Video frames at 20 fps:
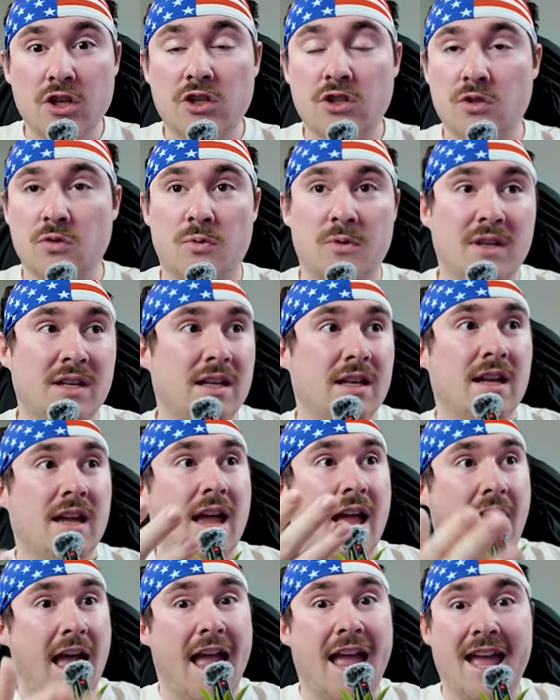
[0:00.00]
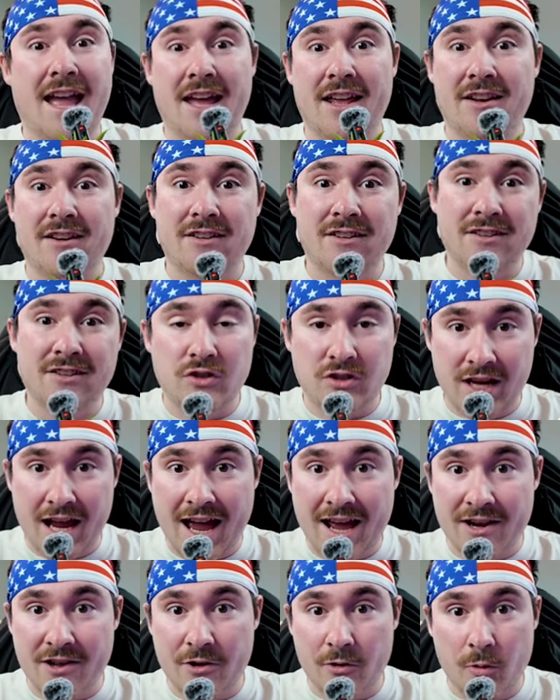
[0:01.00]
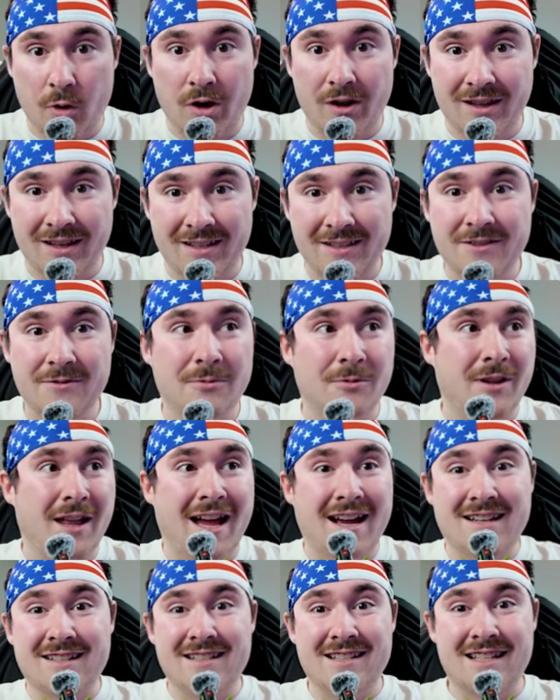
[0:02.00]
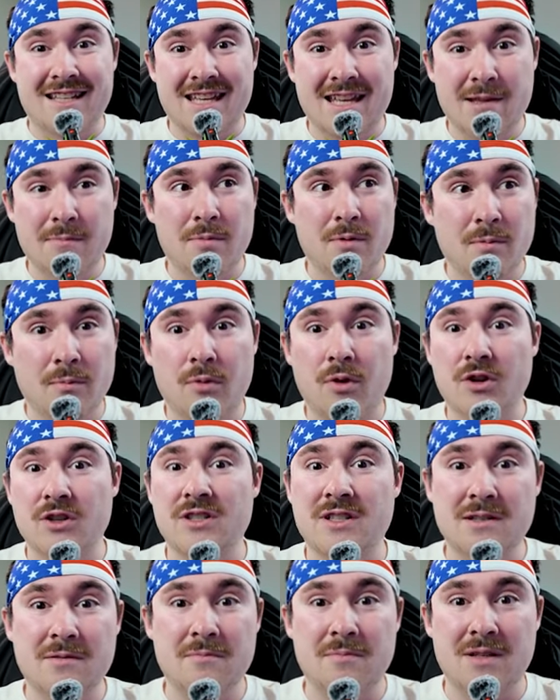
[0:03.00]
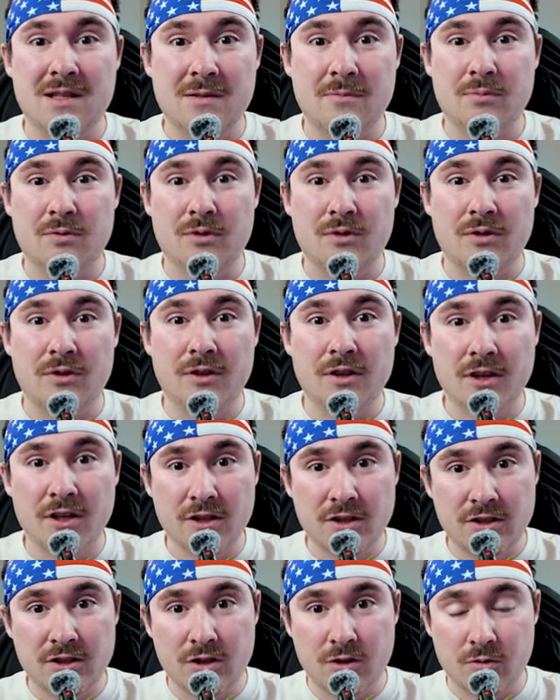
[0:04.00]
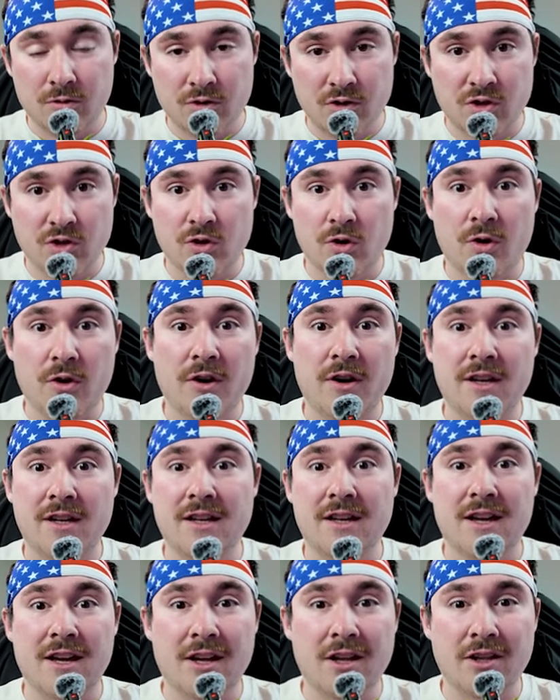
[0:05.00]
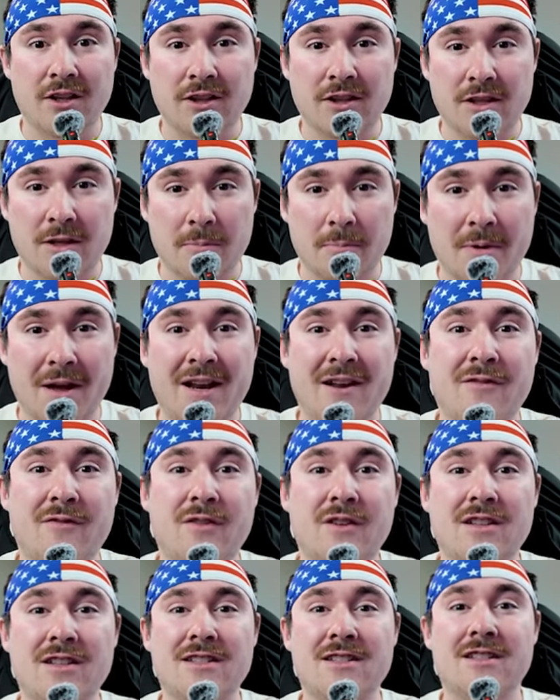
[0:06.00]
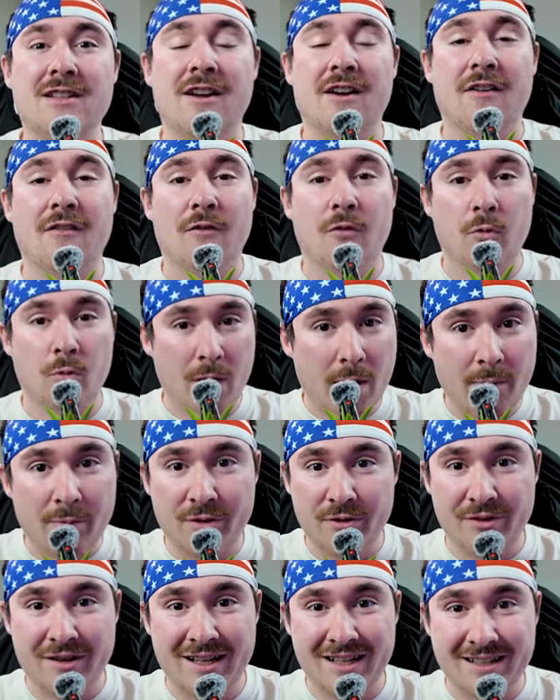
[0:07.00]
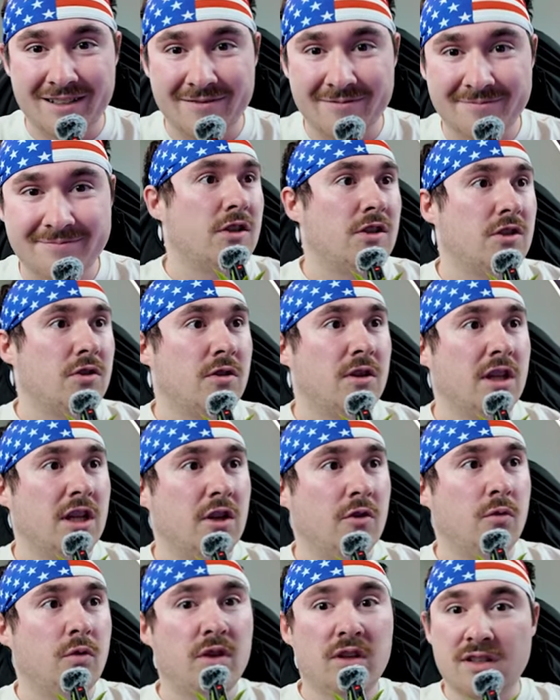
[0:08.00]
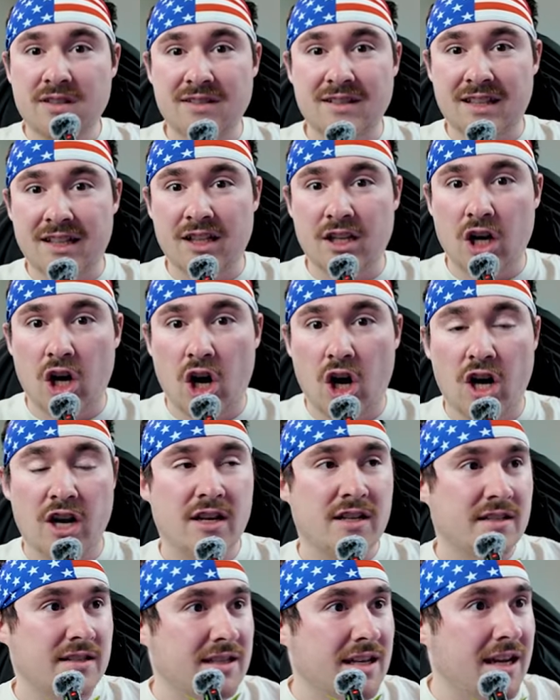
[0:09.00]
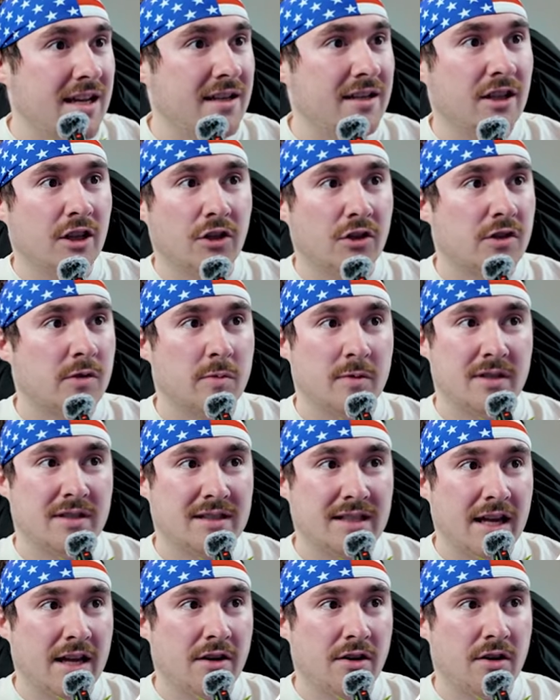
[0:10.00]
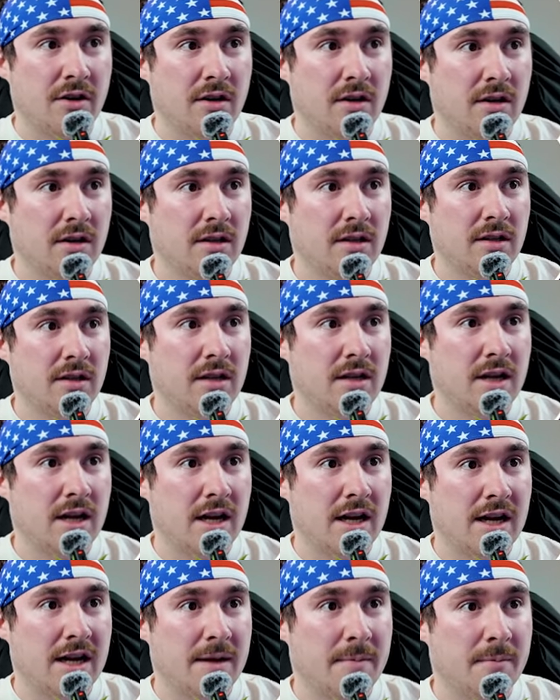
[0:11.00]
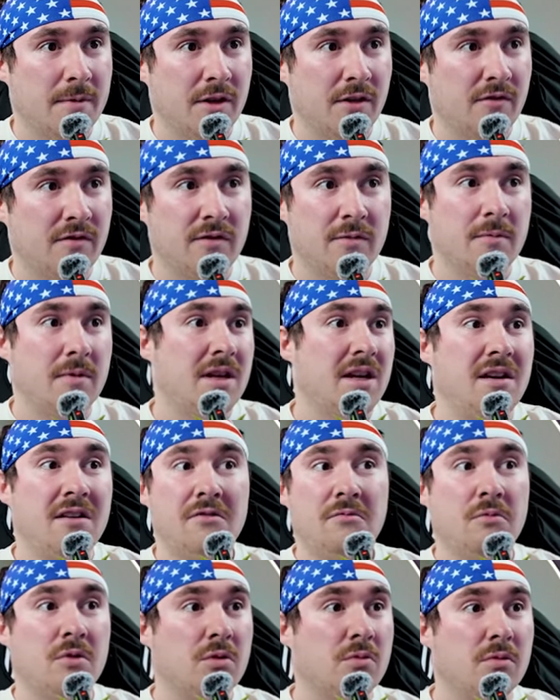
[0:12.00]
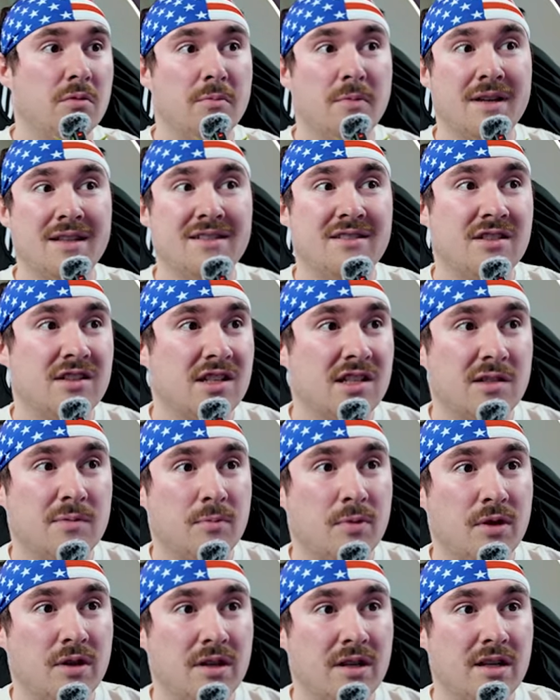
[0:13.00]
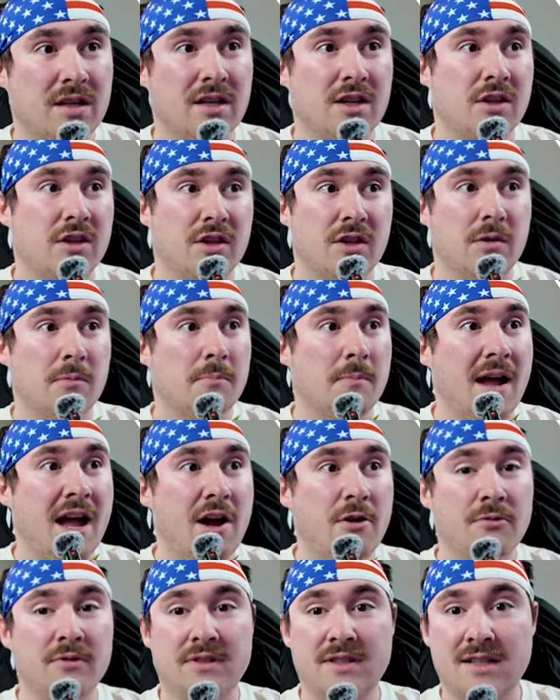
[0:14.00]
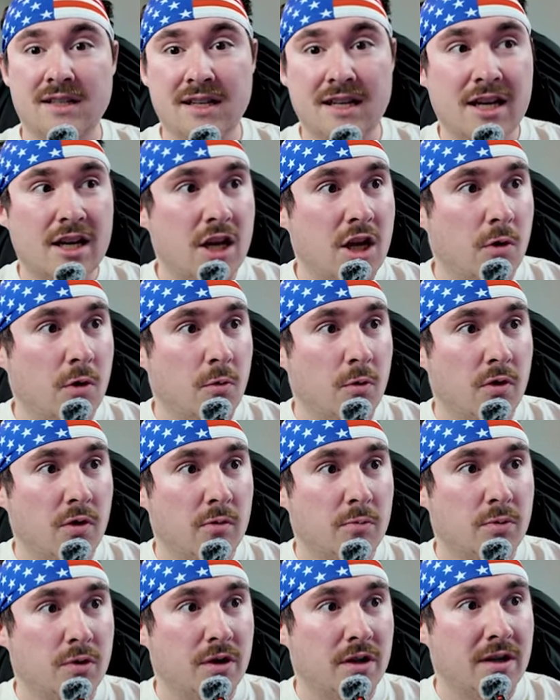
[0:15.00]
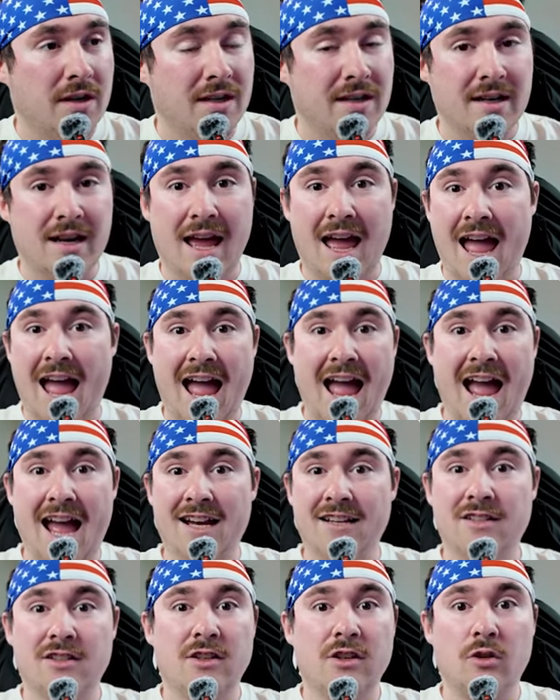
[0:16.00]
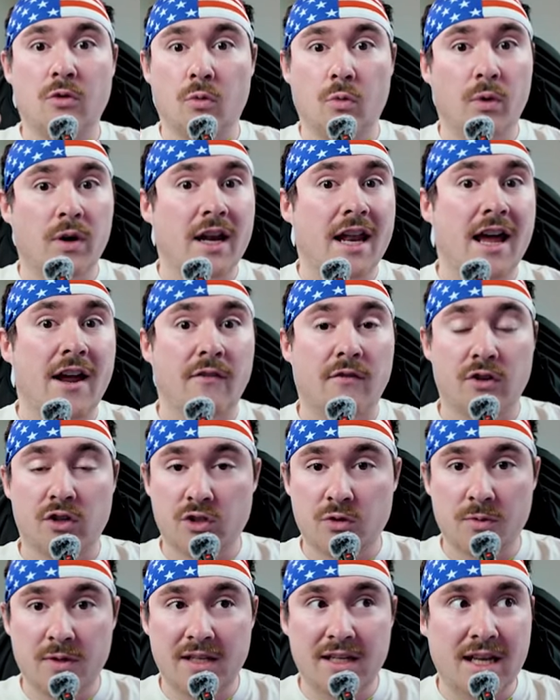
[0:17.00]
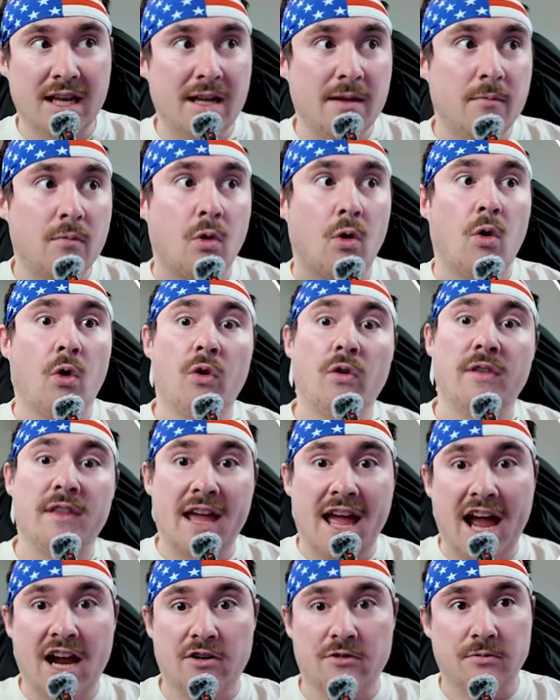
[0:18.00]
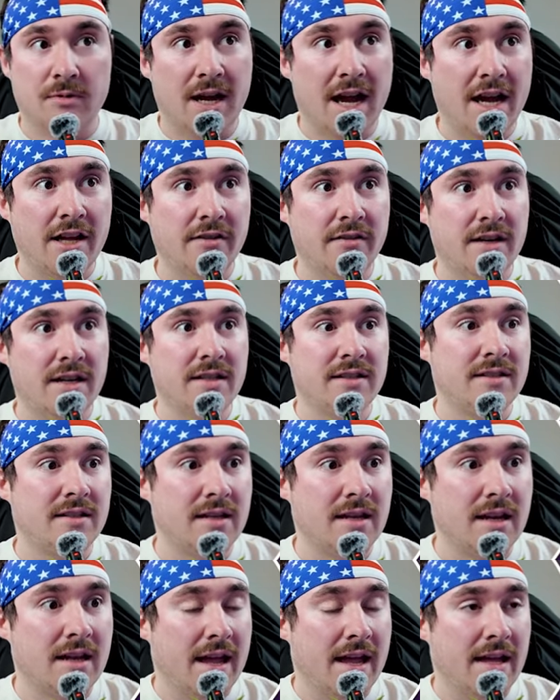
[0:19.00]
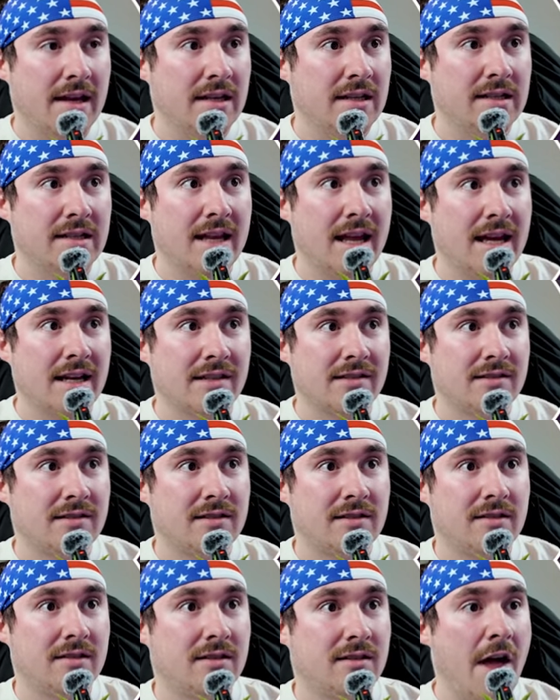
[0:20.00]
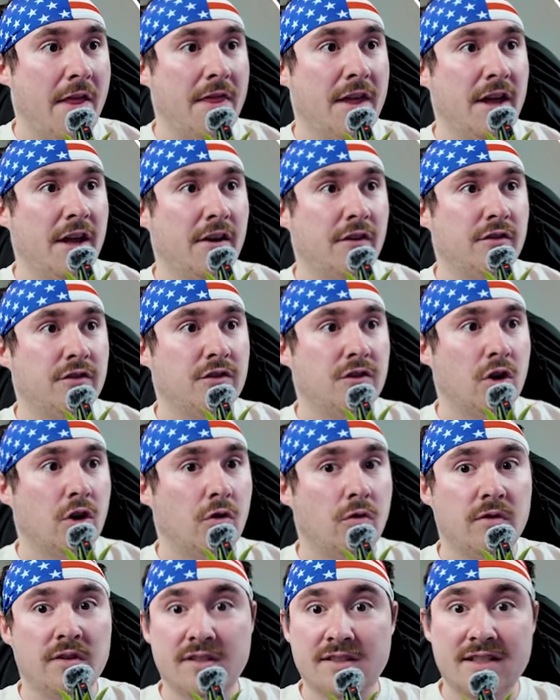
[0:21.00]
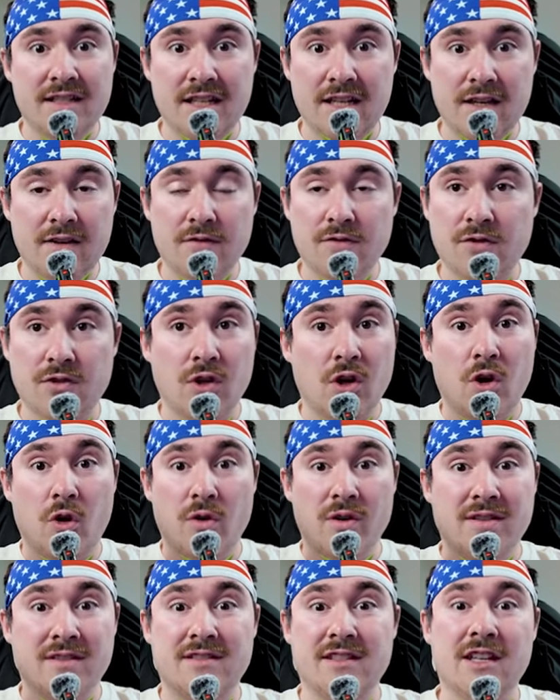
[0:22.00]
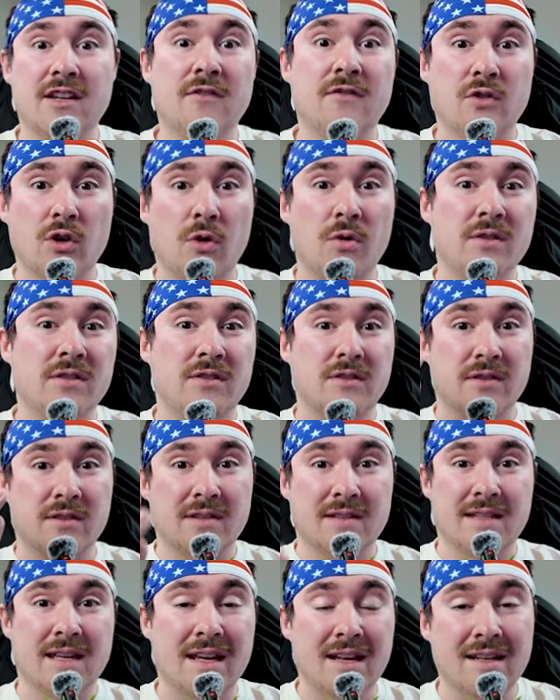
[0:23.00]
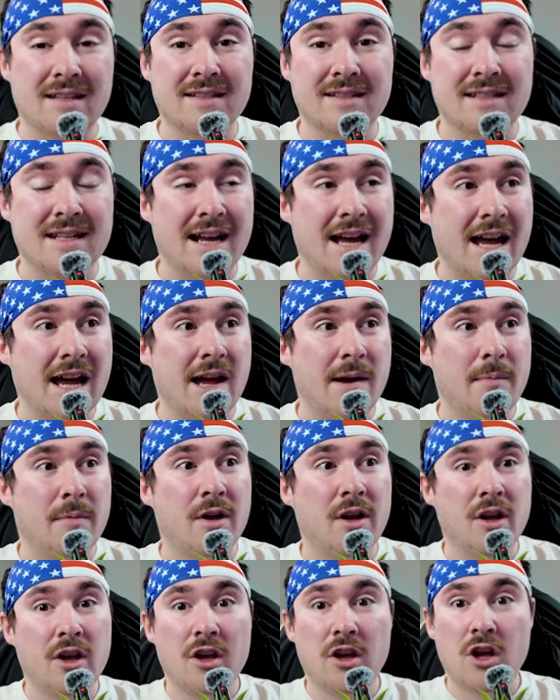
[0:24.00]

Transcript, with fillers: Sui and Shadow Wallet will actually keep pushing people to enjoy the benefits of Web three. So then if we just click on send, it looks pretty standard. Um, then from there, we would basically just put in the amount. We would put in at whatever Sui name or the actual address and hit next. And then so receive. So instead of going to the settings tab,